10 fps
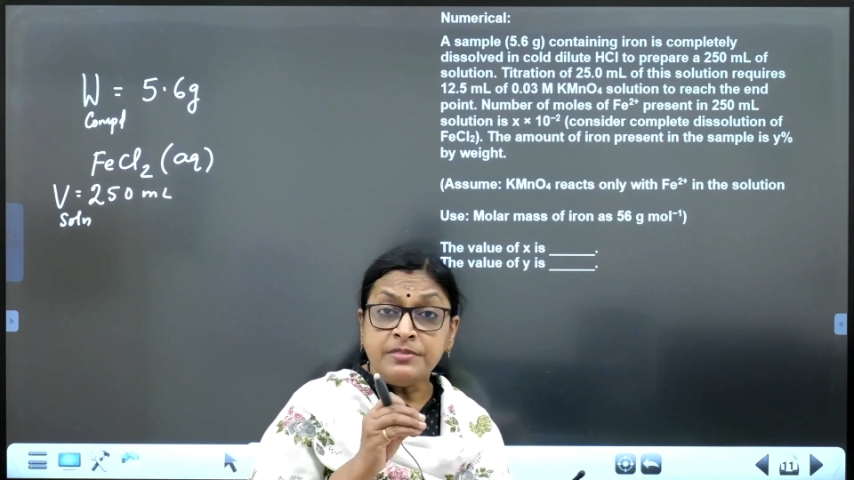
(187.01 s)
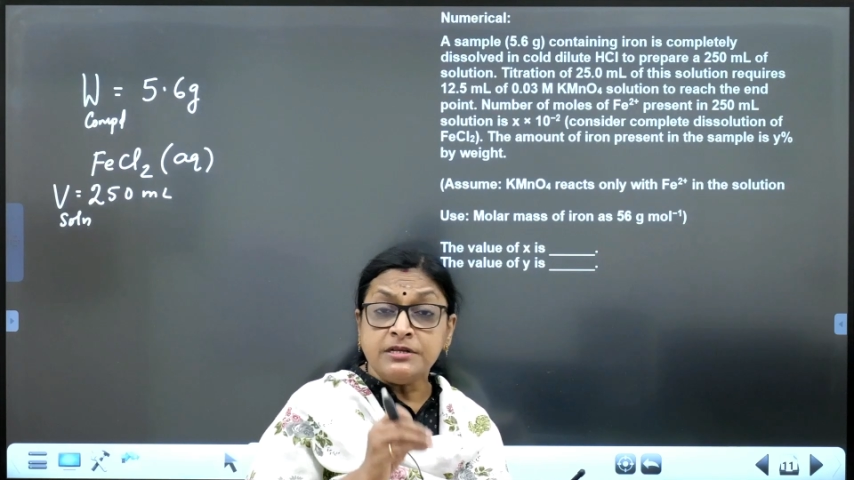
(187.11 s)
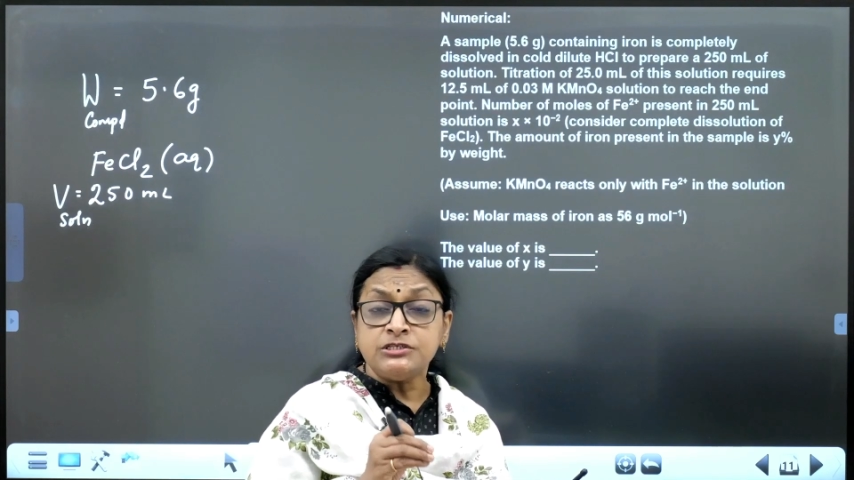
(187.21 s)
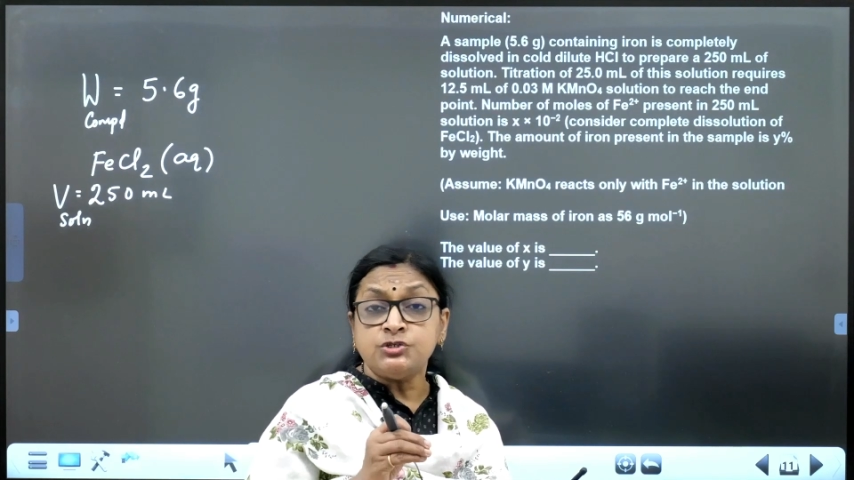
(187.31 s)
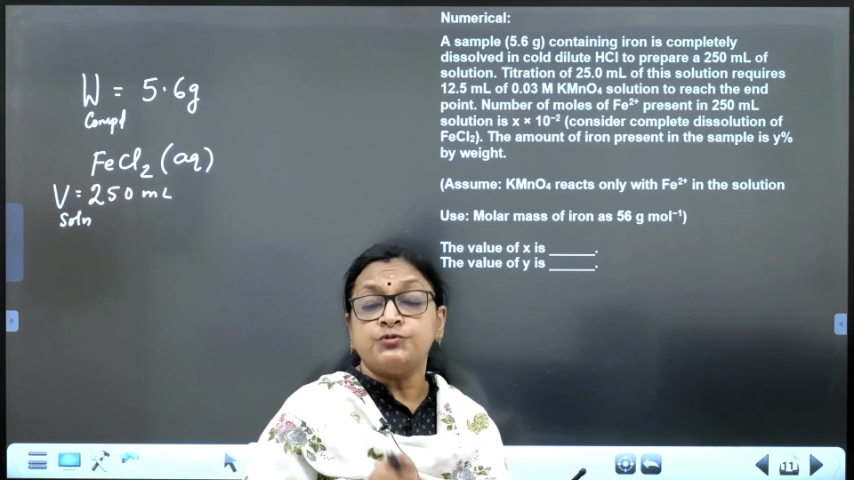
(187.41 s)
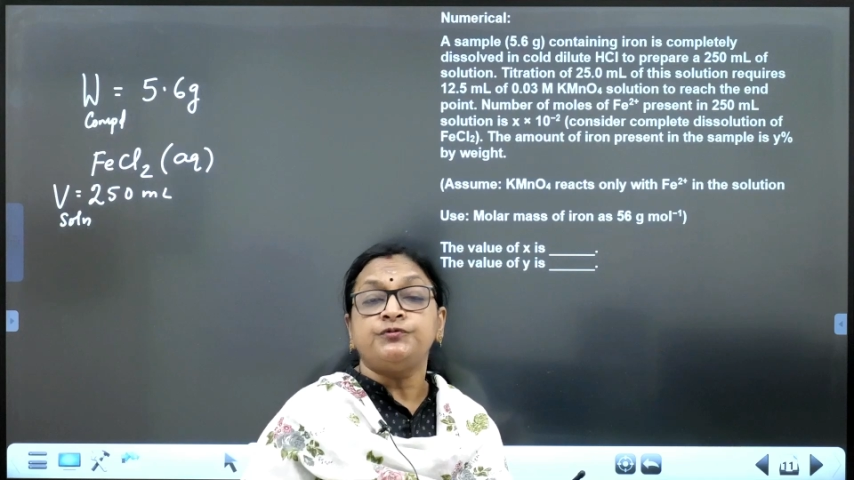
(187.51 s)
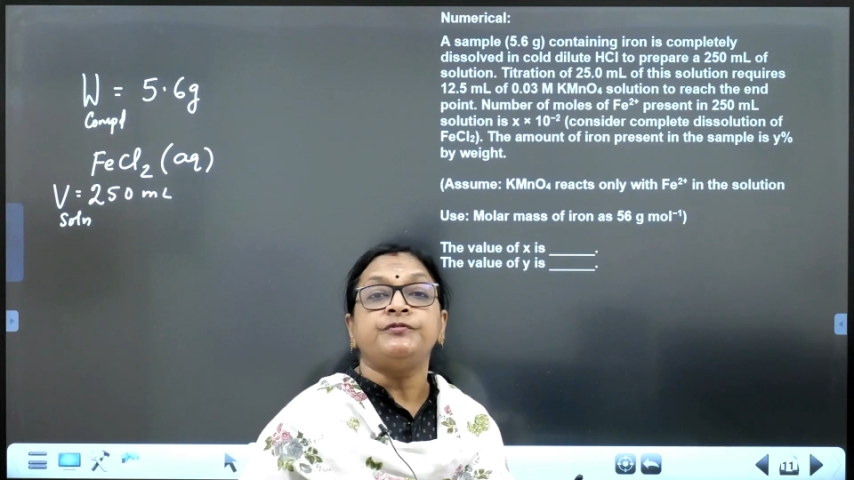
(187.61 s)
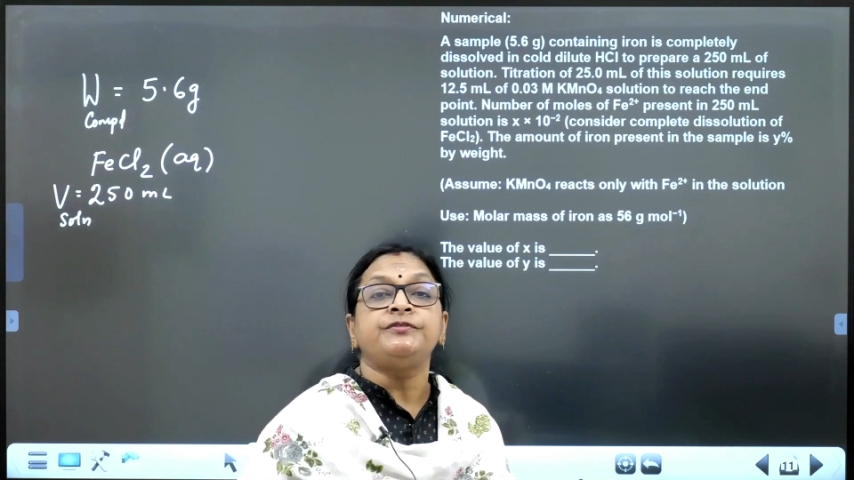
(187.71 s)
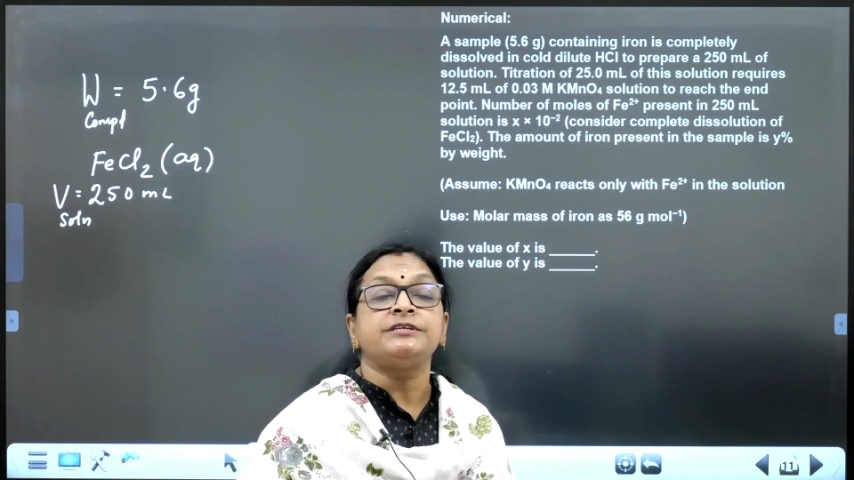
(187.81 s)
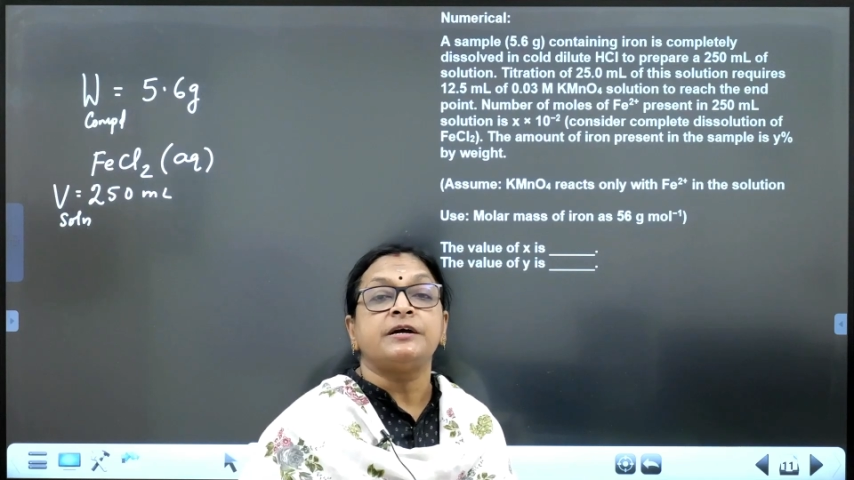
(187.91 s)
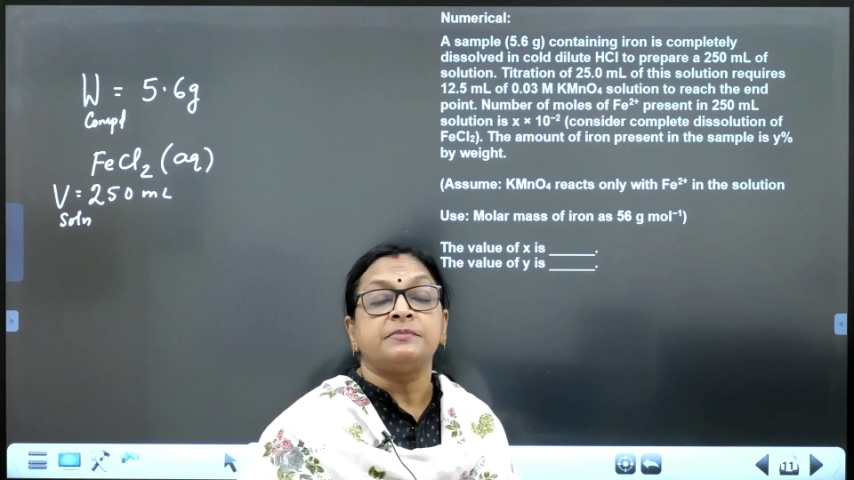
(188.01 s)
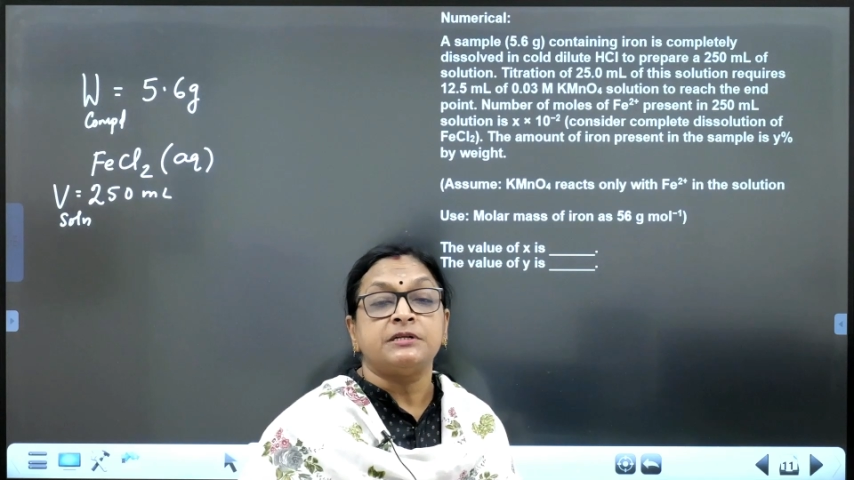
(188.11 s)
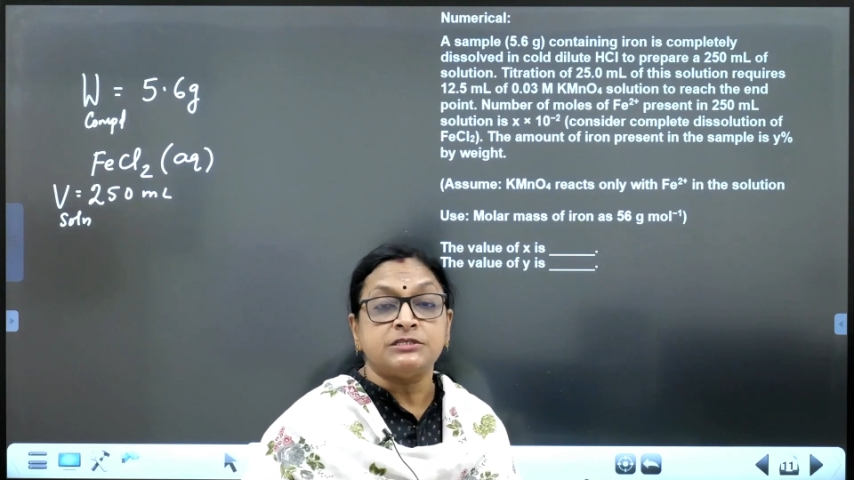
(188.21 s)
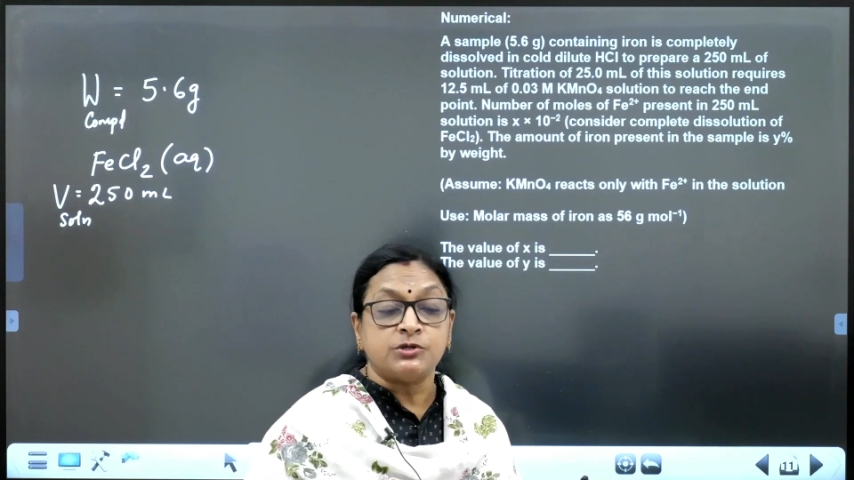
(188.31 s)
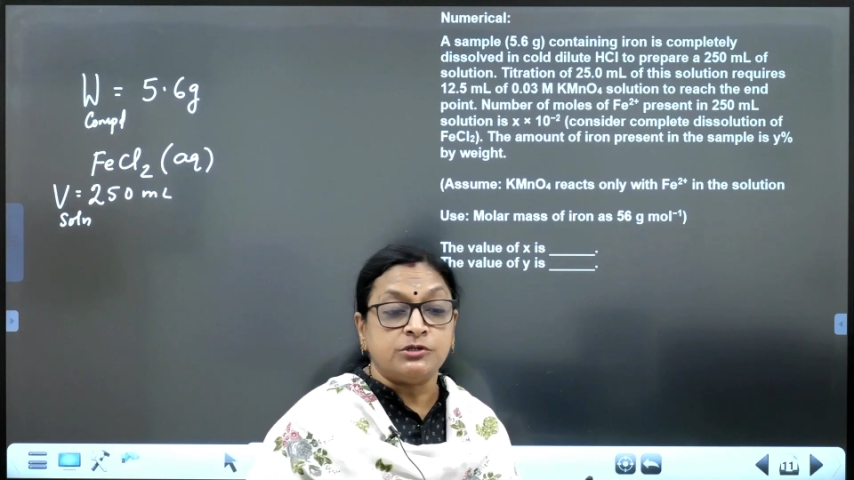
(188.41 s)
250 ml
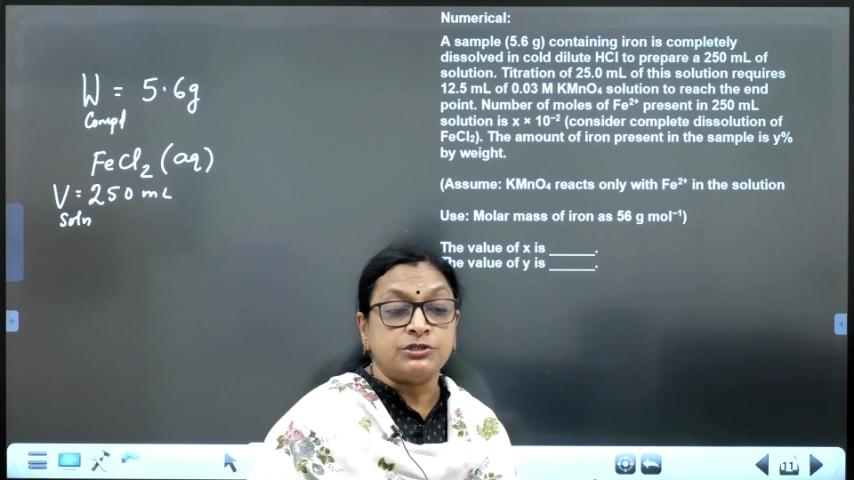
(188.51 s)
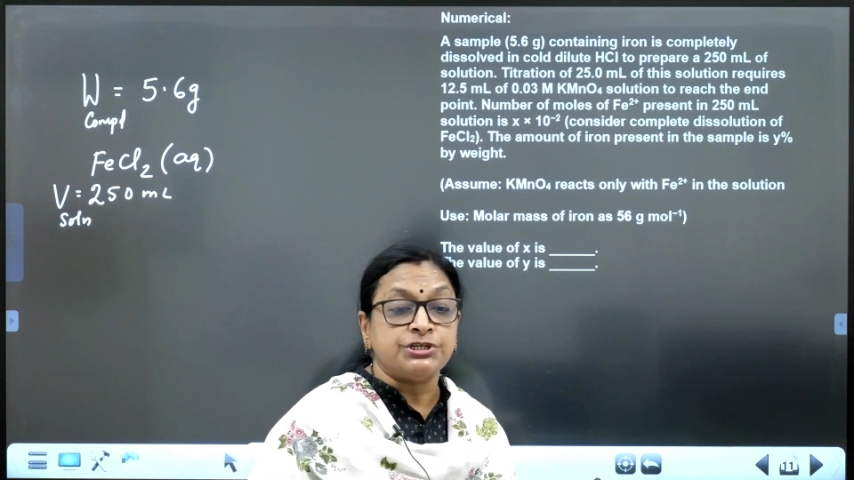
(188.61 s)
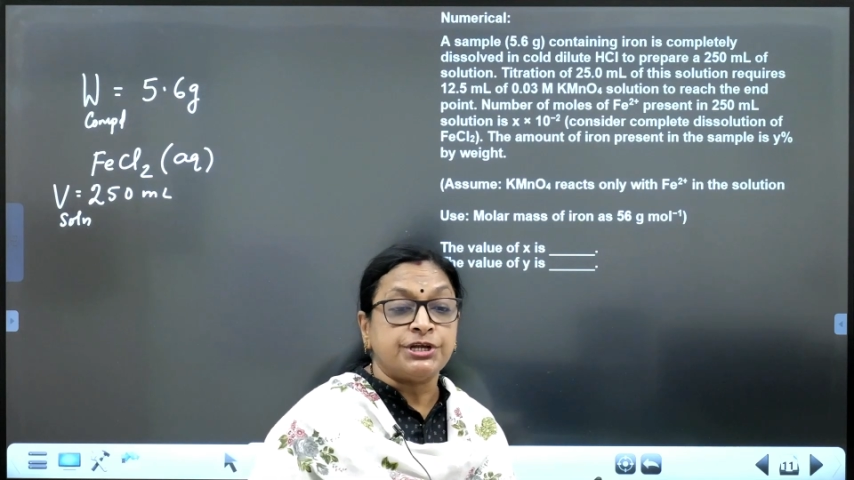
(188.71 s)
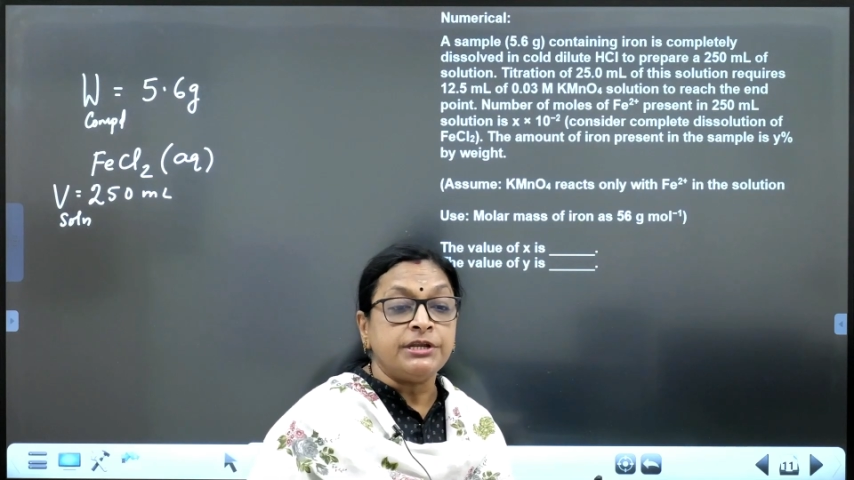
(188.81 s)
solution,